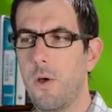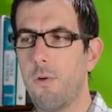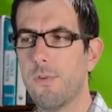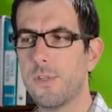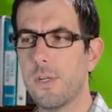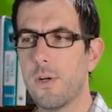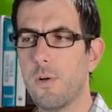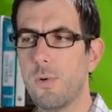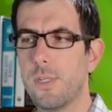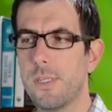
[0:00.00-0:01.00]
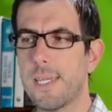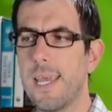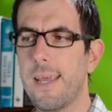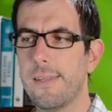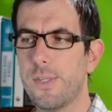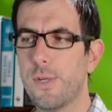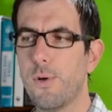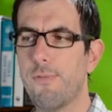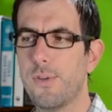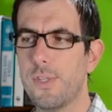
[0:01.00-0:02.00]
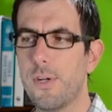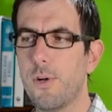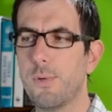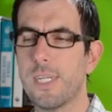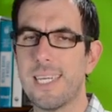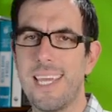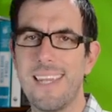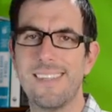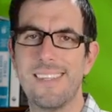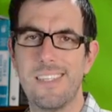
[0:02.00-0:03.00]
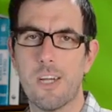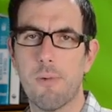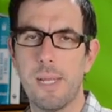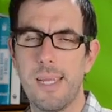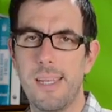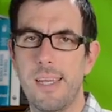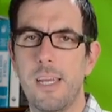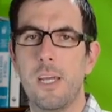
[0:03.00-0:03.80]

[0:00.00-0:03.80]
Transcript: over zero, which is again zero over zero, which again is indeterminate.